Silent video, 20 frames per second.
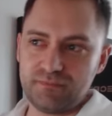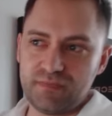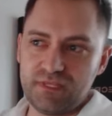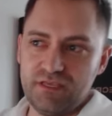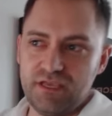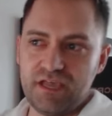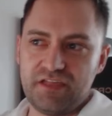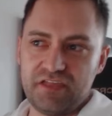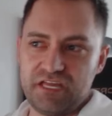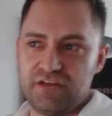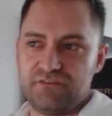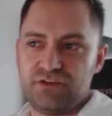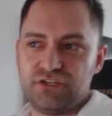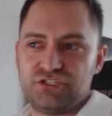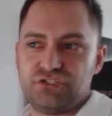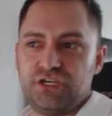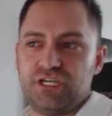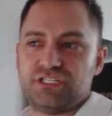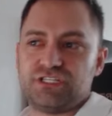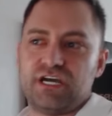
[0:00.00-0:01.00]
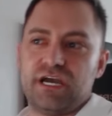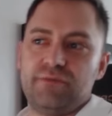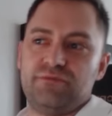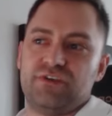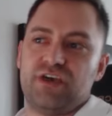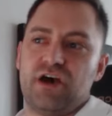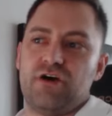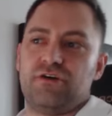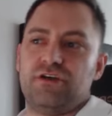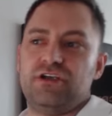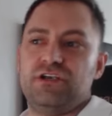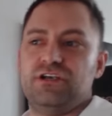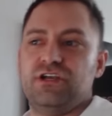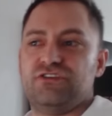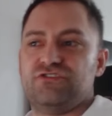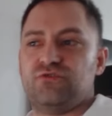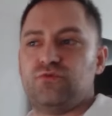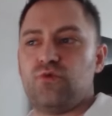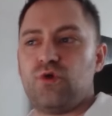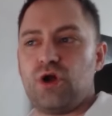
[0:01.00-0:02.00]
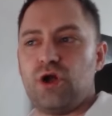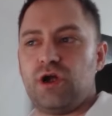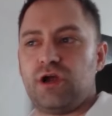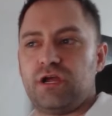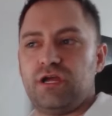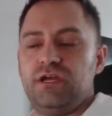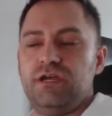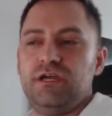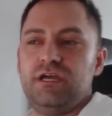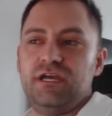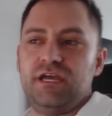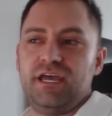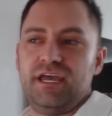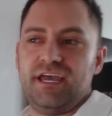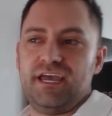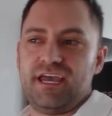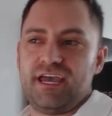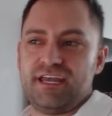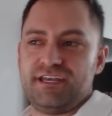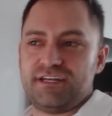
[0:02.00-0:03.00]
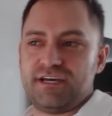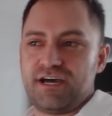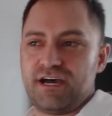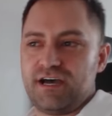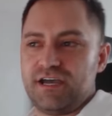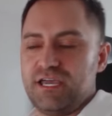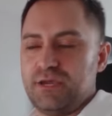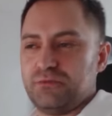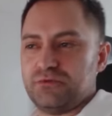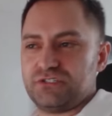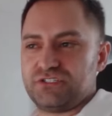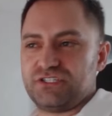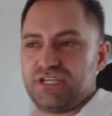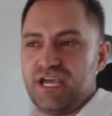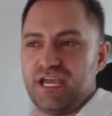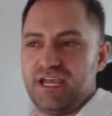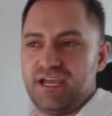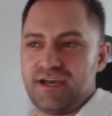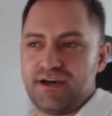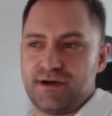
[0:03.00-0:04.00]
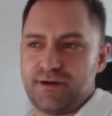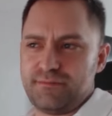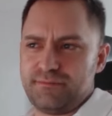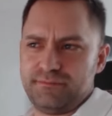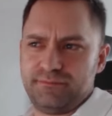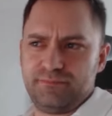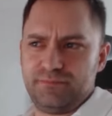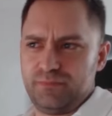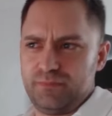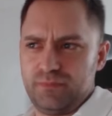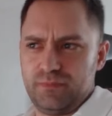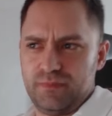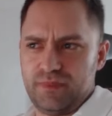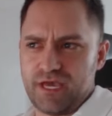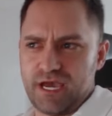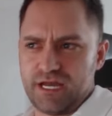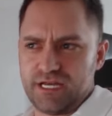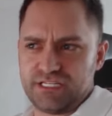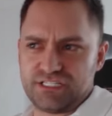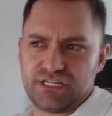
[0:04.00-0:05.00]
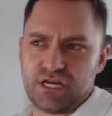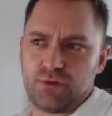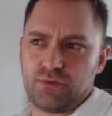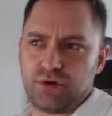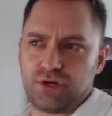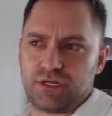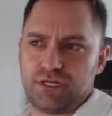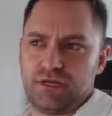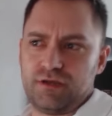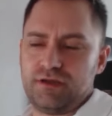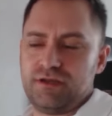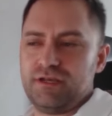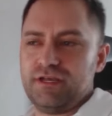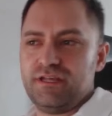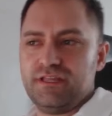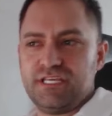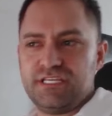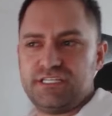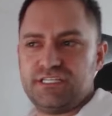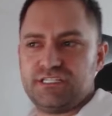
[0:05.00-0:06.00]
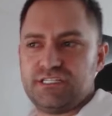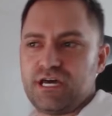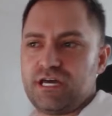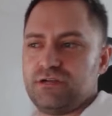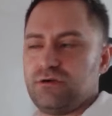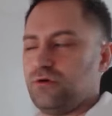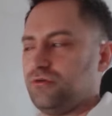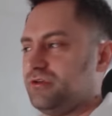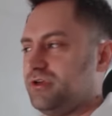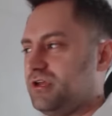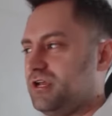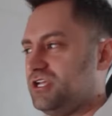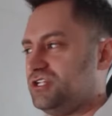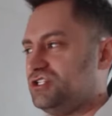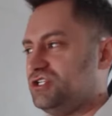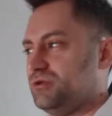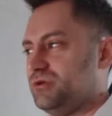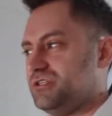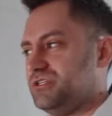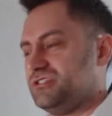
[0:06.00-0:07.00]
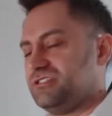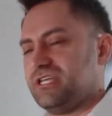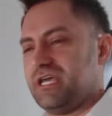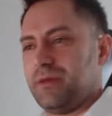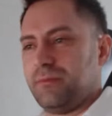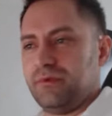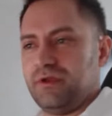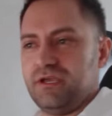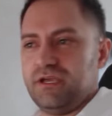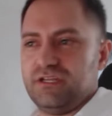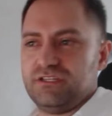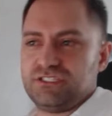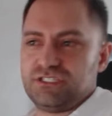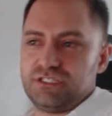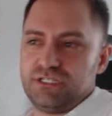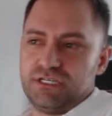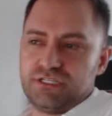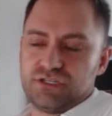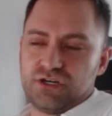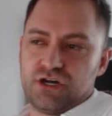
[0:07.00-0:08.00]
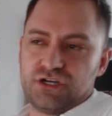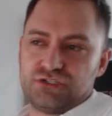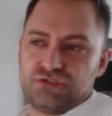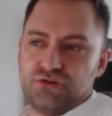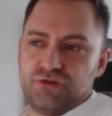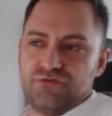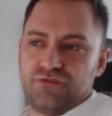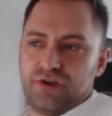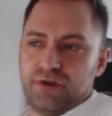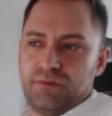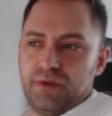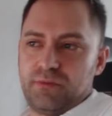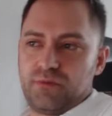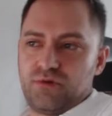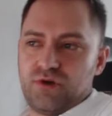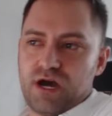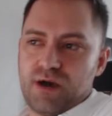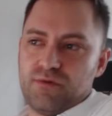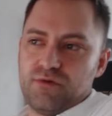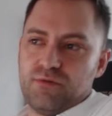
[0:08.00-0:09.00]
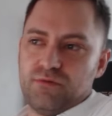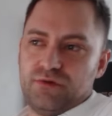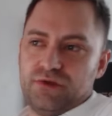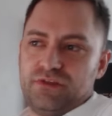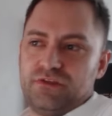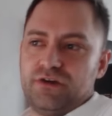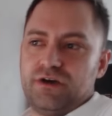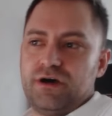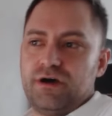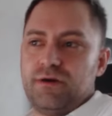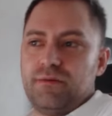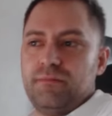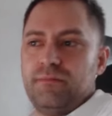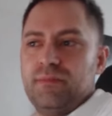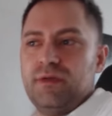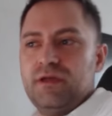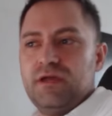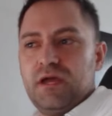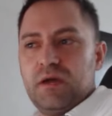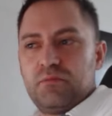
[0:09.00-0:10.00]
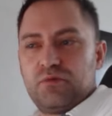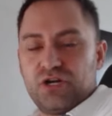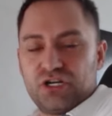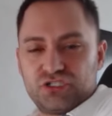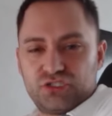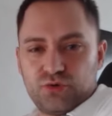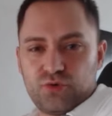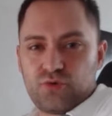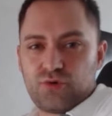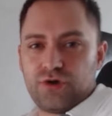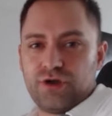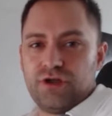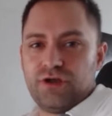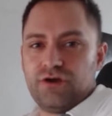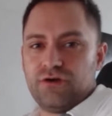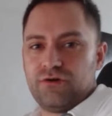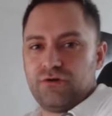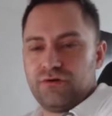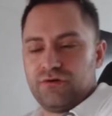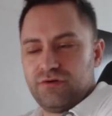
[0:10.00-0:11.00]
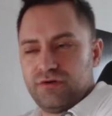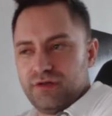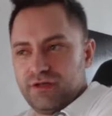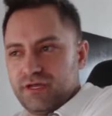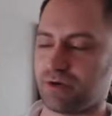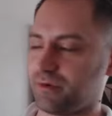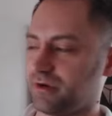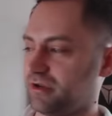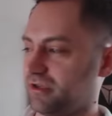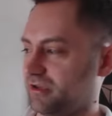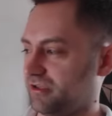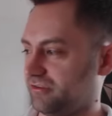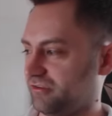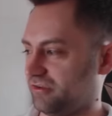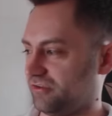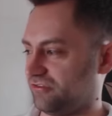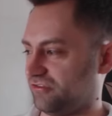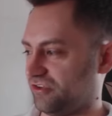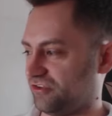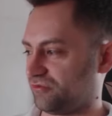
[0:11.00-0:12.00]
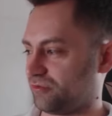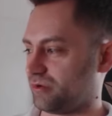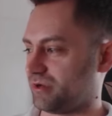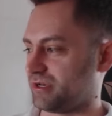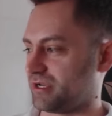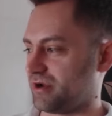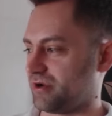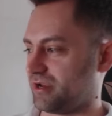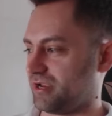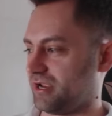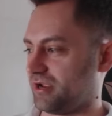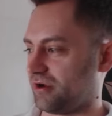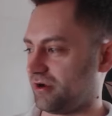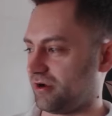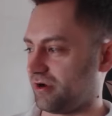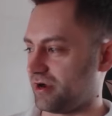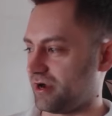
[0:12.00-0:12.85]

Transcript: And then eventually it times out and it doesn't work and uh, it will say um, that it's not working. This is not only an issue with Examity, it's, it's also a very big problem with um, Proctorio, but is, this one down here.